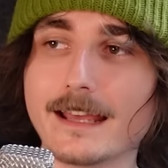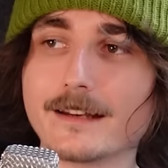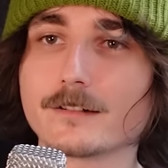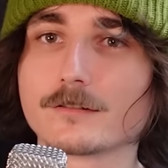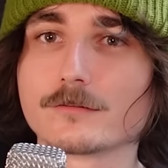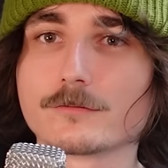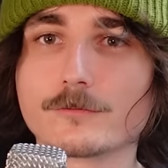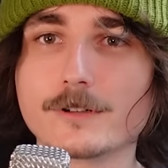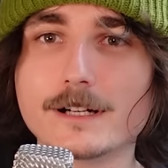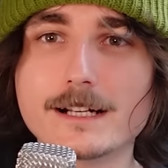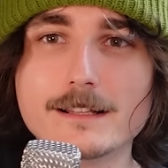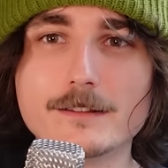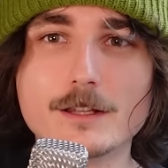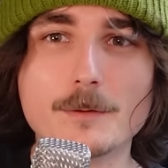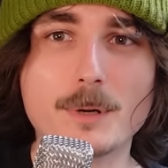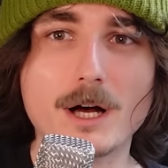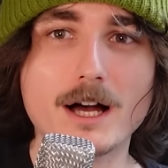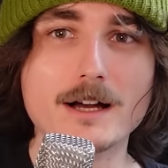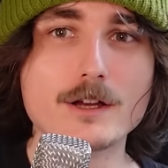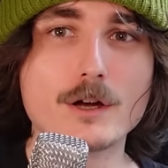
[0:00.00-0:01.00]
And reading the
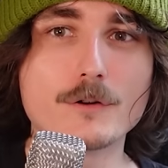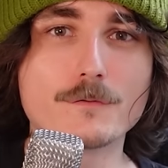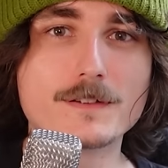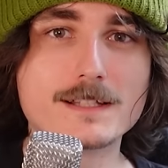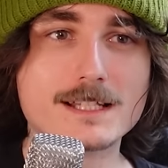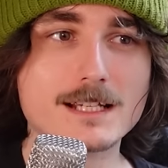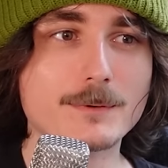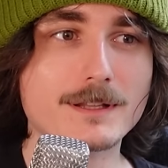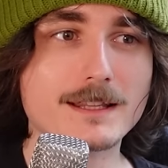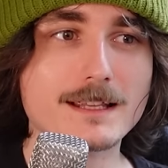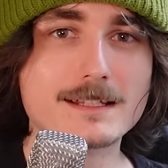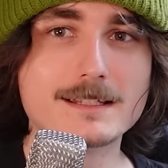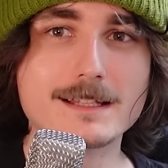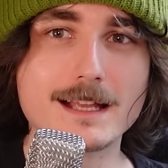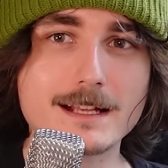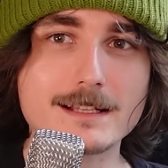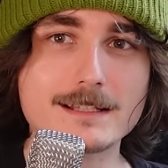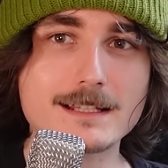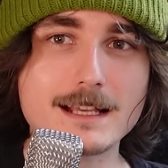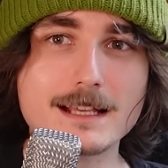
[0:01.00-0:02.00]
bio for some of these
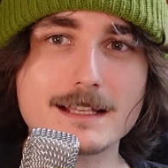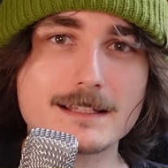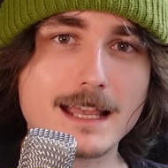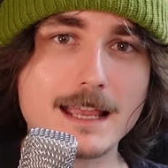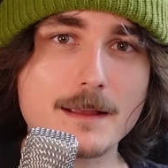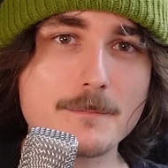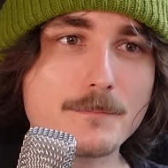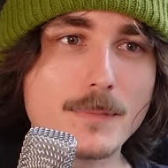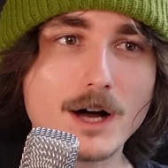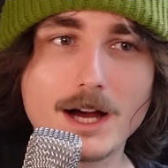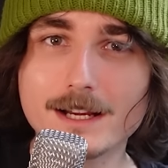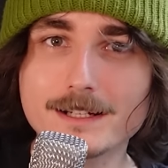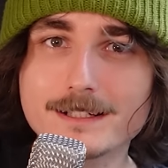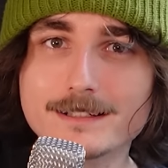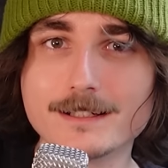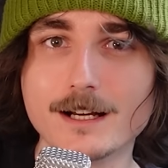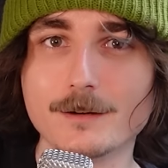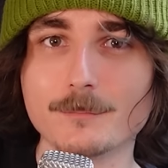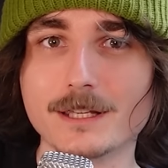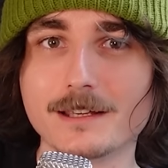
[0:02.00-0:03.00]
things is a
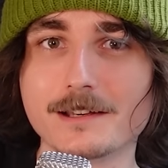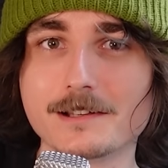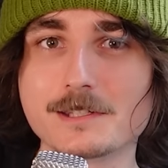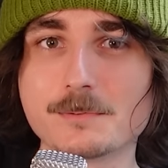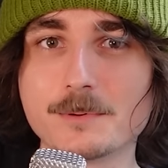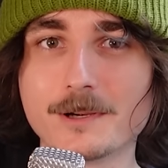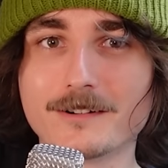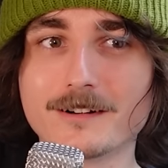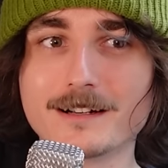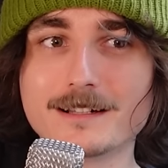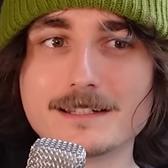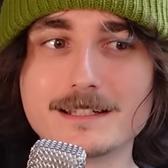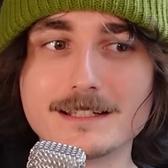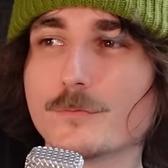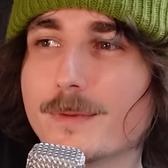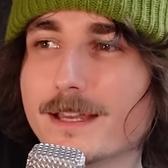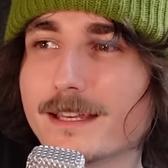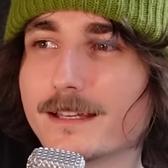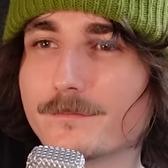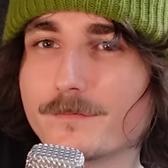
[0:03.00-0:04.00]
mind-numbing experience. To
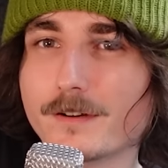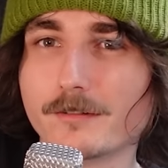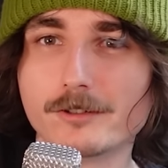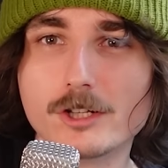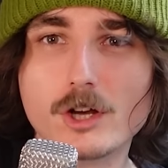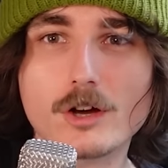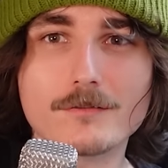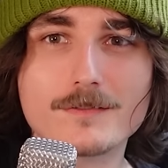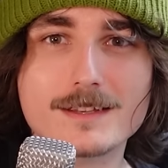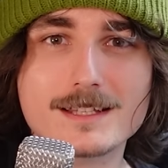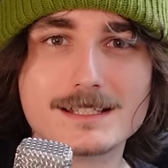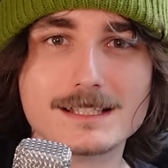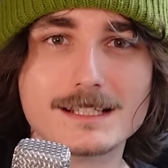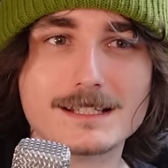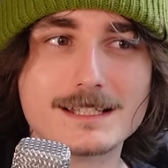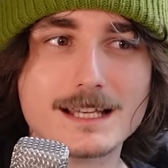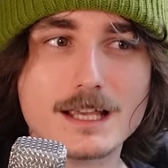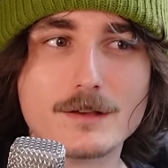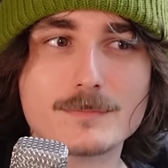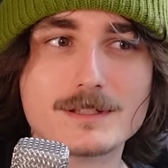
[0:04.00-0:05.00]
me, it very obviously
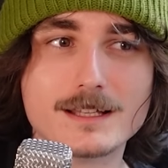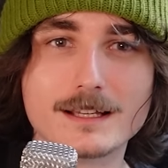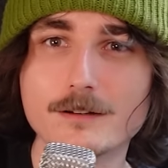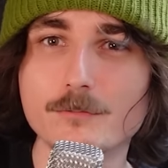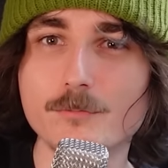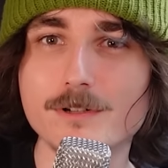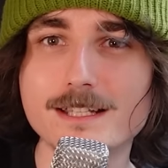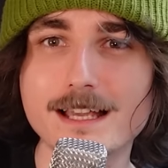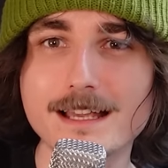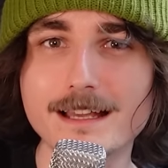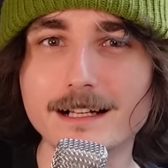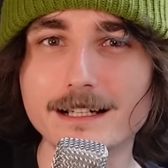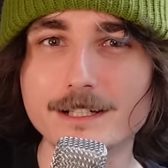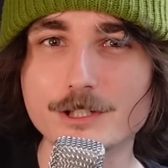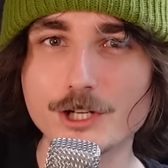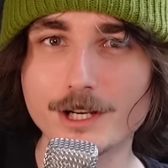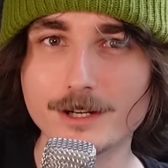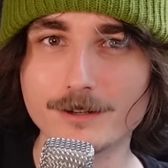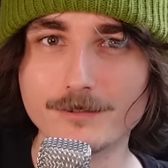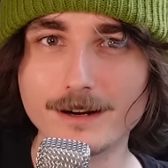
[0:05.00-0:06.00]
seems like it was AI
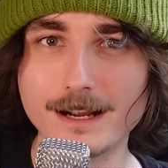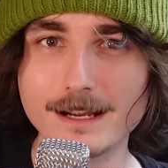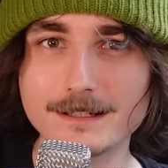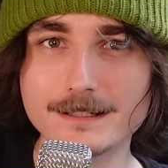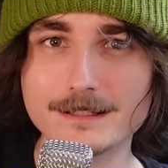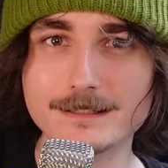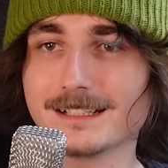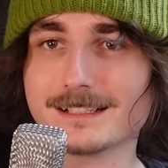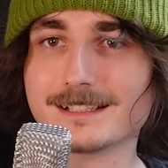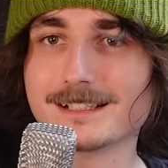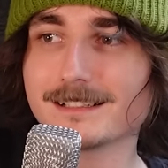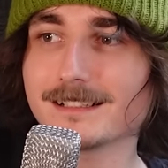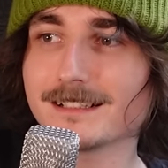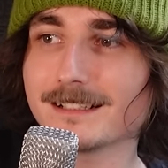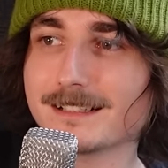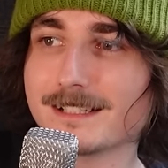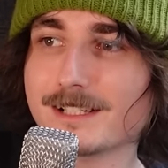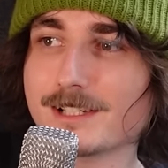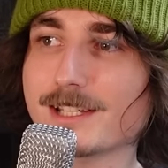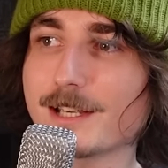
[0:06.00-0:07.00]
generated.
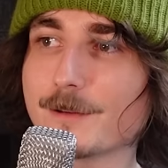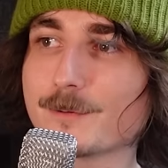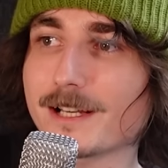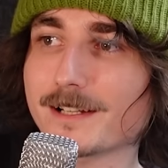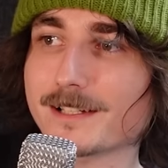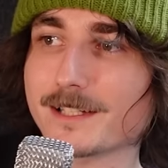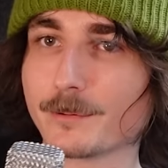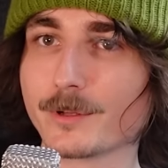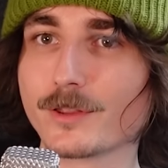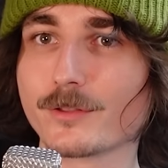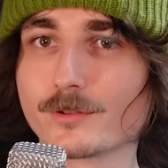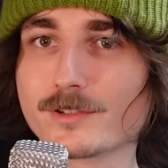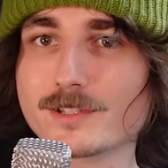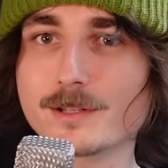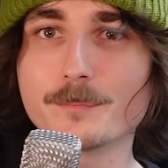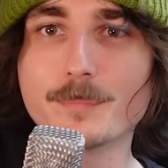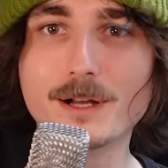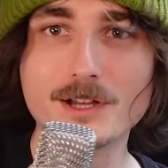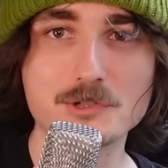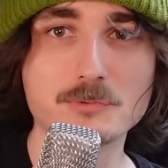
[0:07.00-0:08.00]
It just seems like someone threw
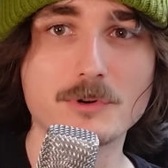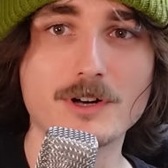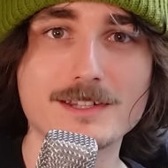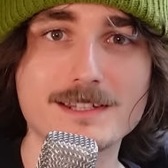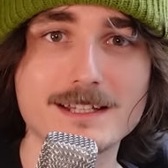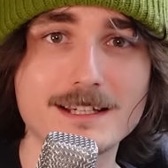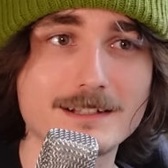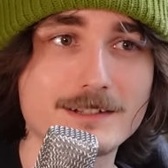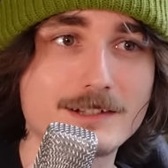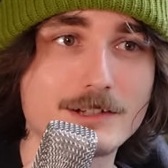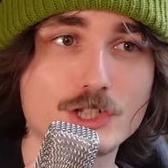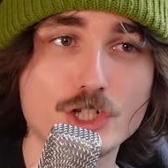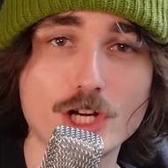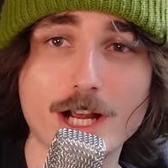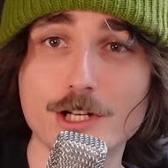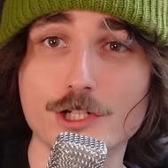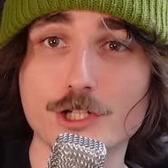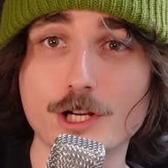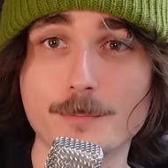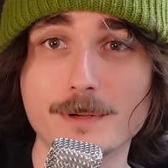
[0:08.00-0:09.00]
some buzzwords into
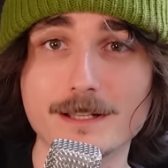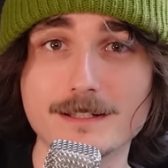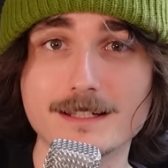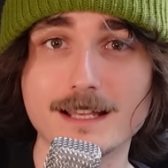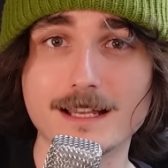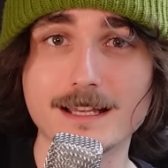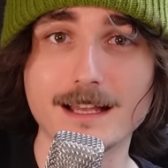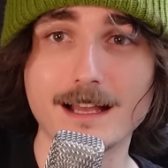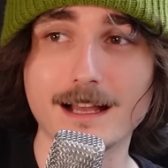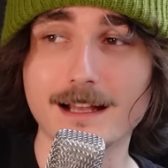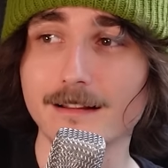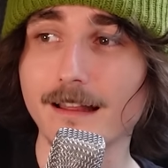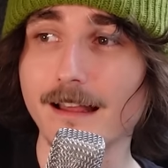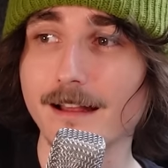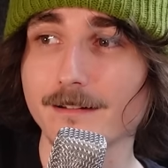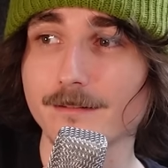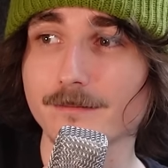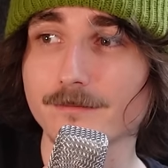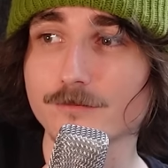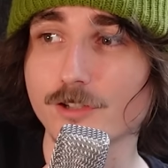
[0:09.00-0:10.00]
ChatGPT
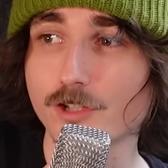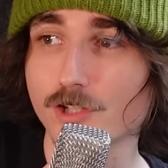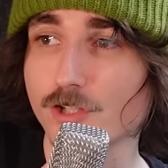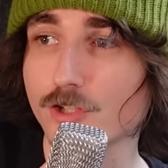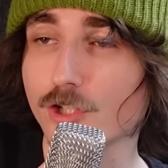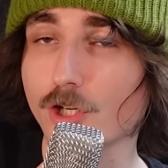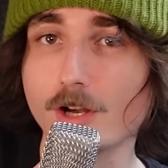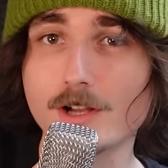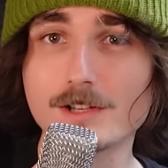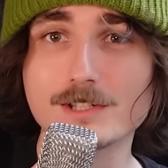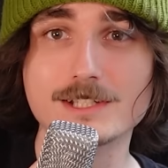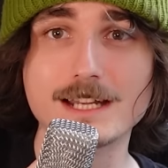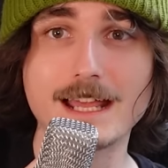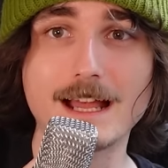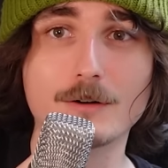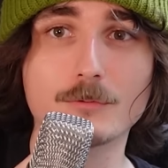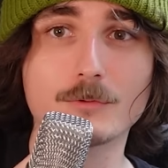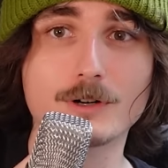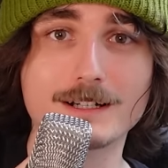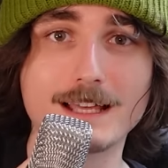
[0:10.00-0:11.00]
and just tossed
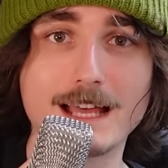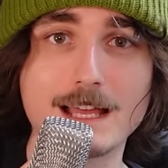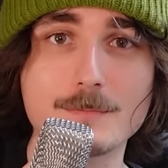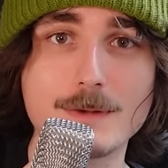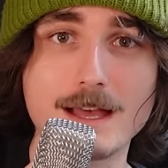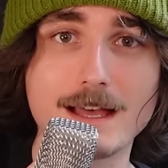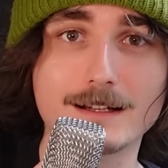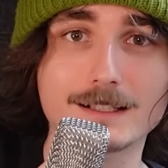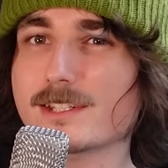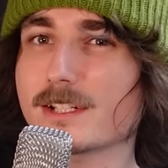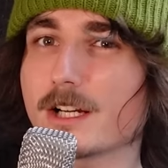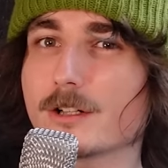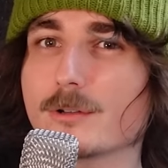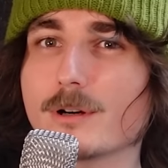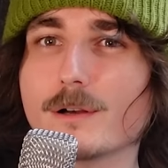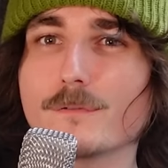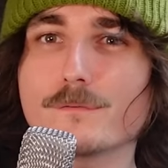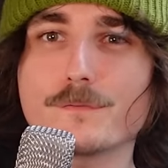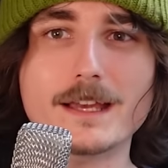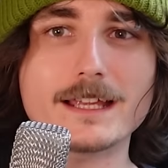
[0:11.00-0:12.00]
out what came out. So,
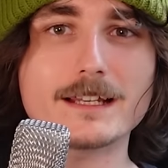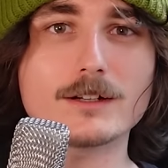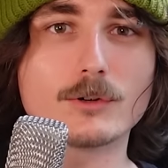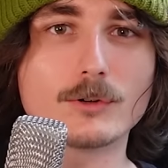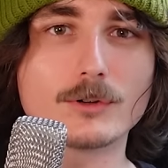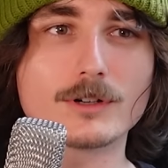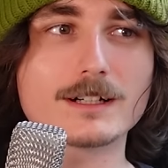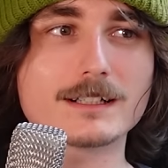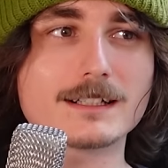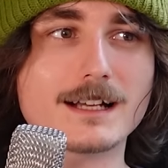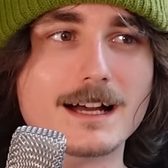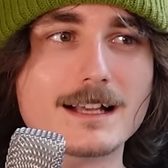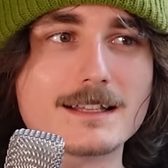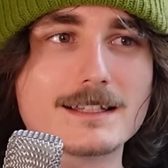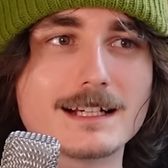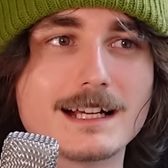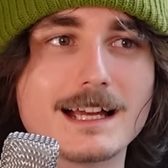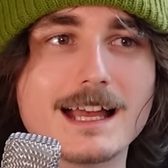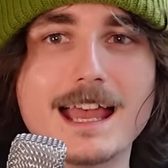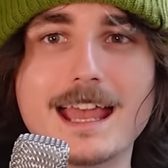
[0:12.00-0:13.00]
event
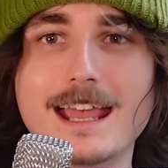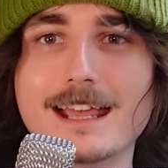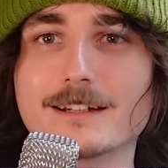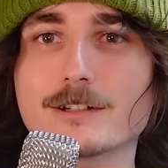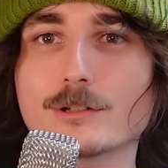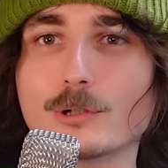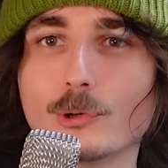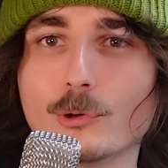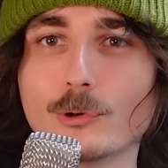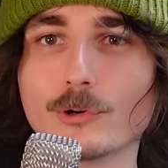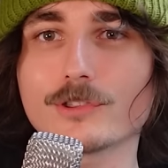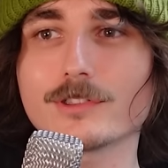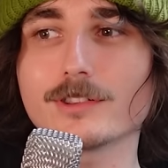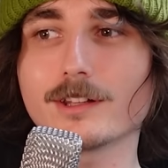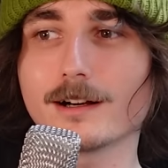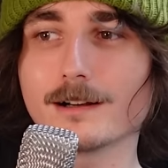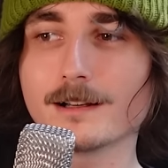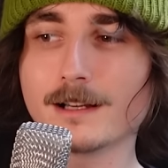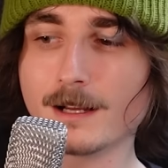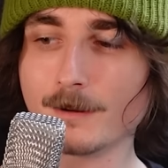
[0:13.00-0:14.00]
organizer and
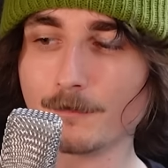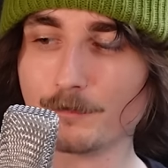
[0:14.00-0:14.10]
author.